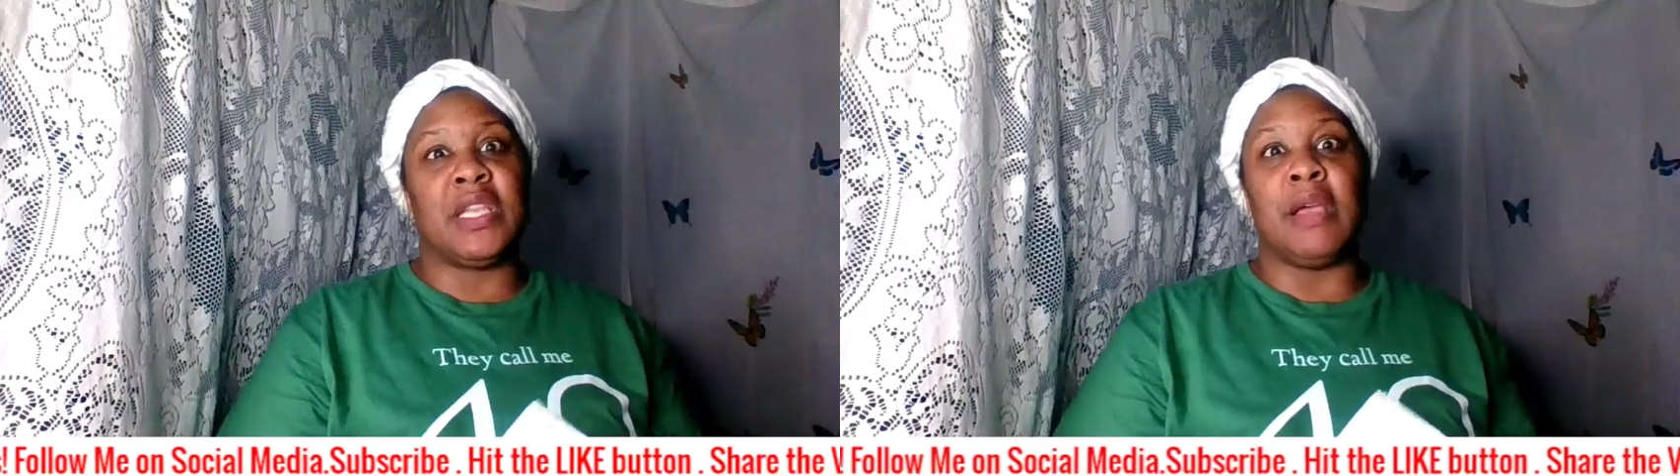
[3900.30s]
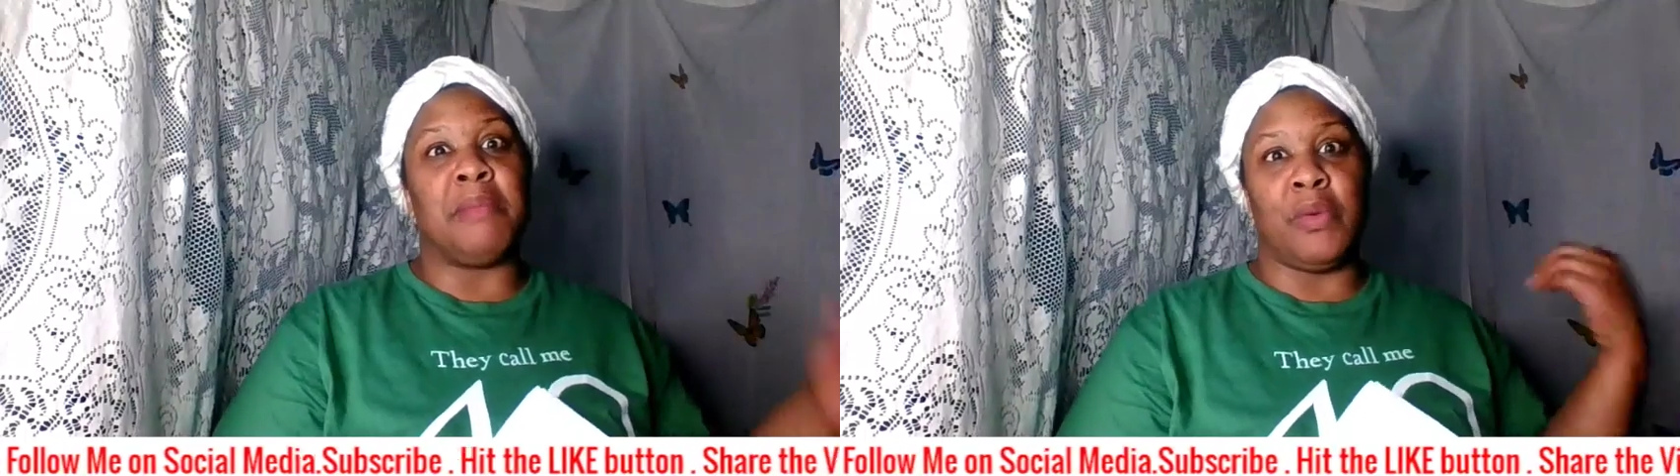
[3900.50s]
up
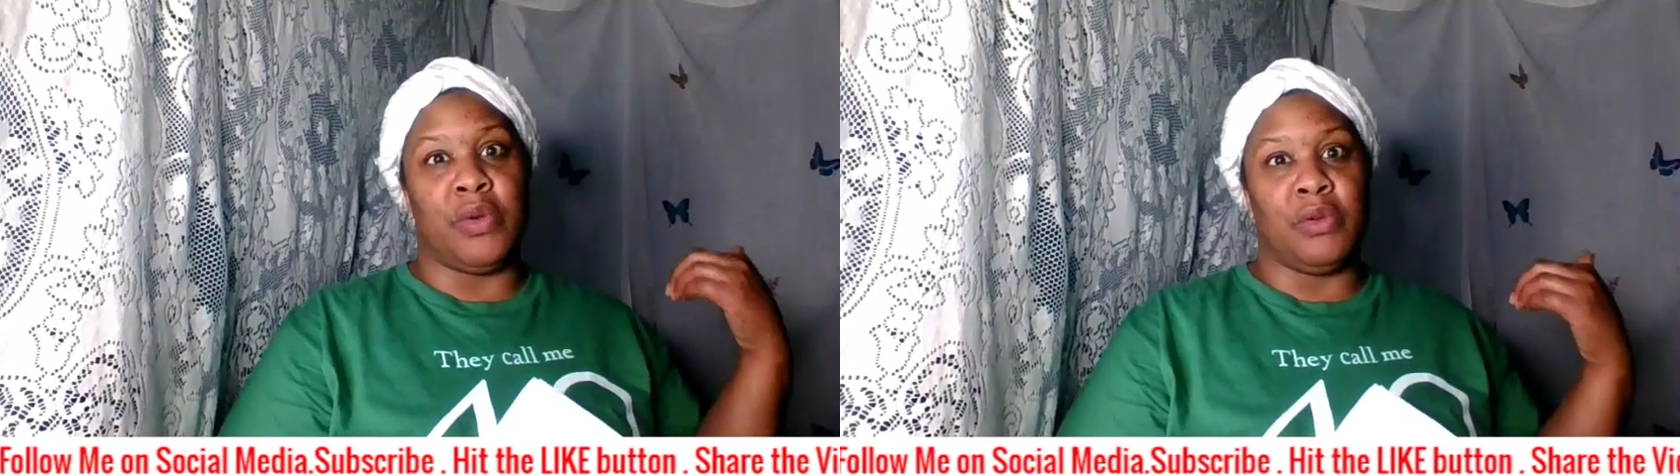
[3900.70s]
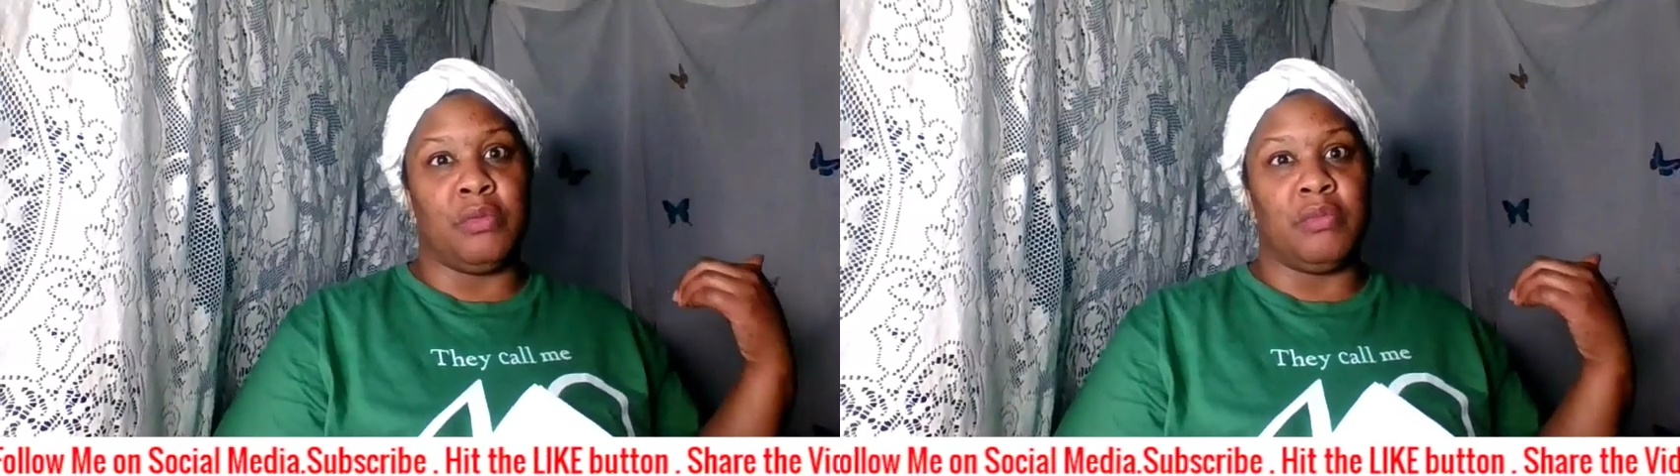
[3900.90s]
my
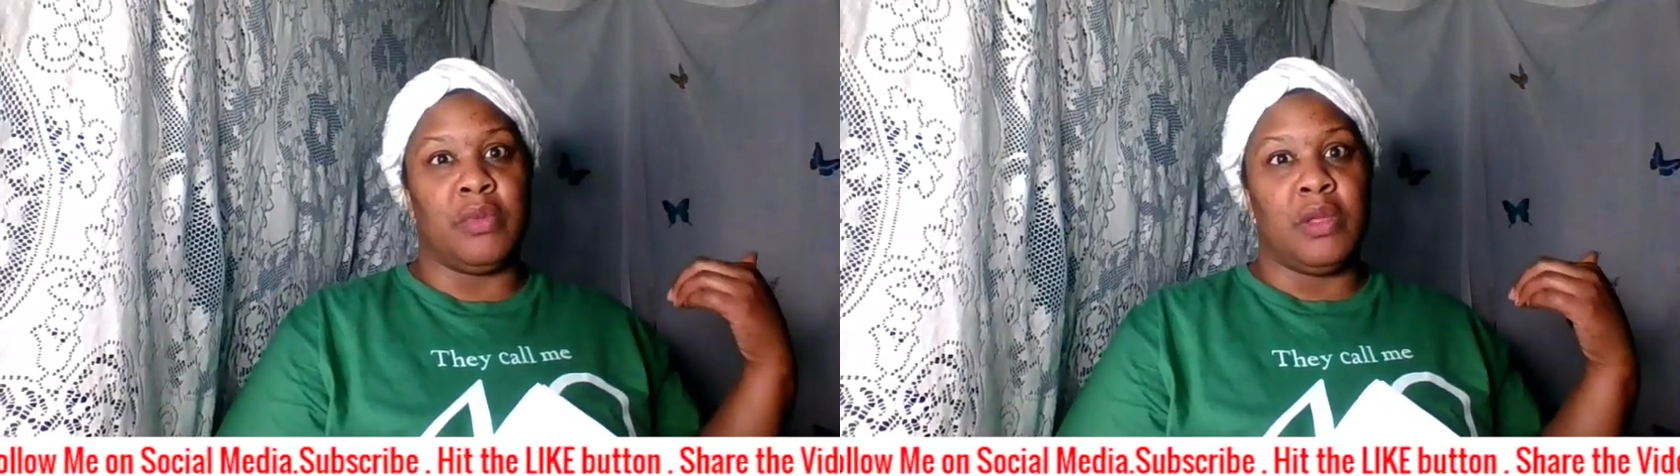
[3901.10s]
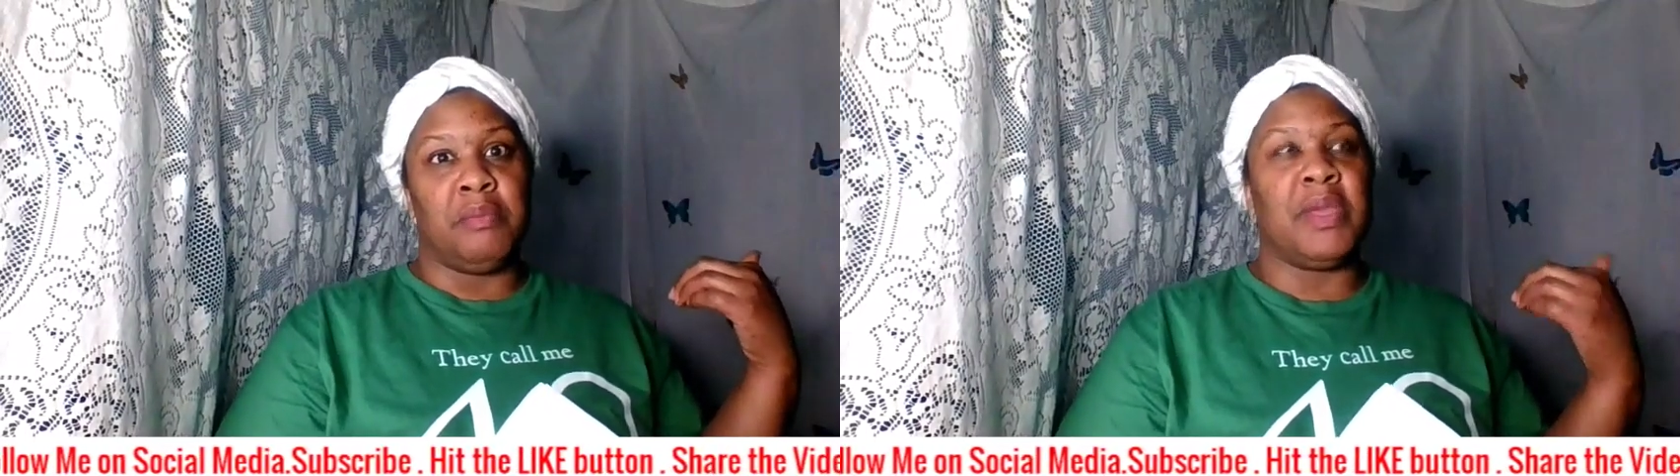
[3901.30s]
room
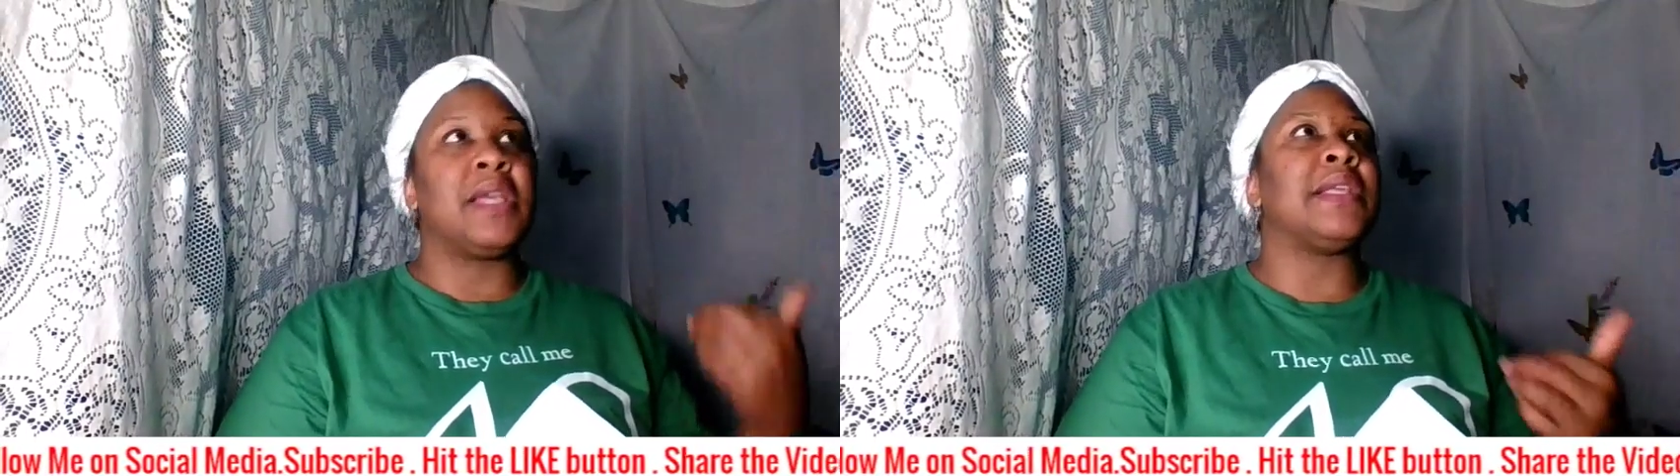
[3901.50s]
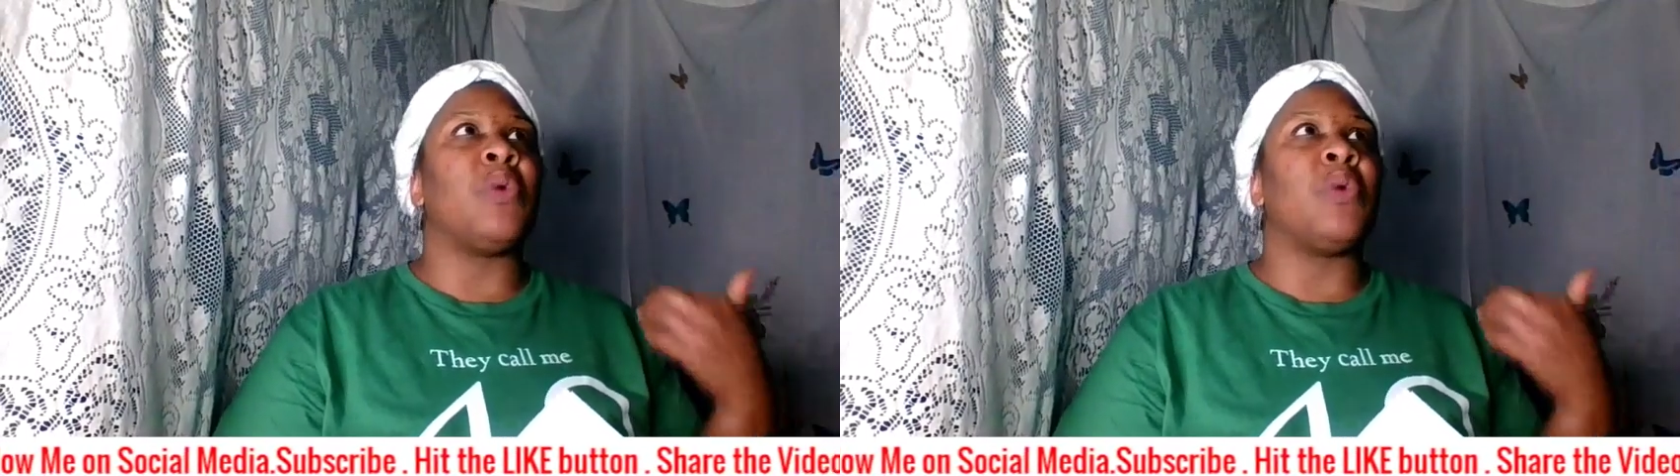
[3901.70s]
because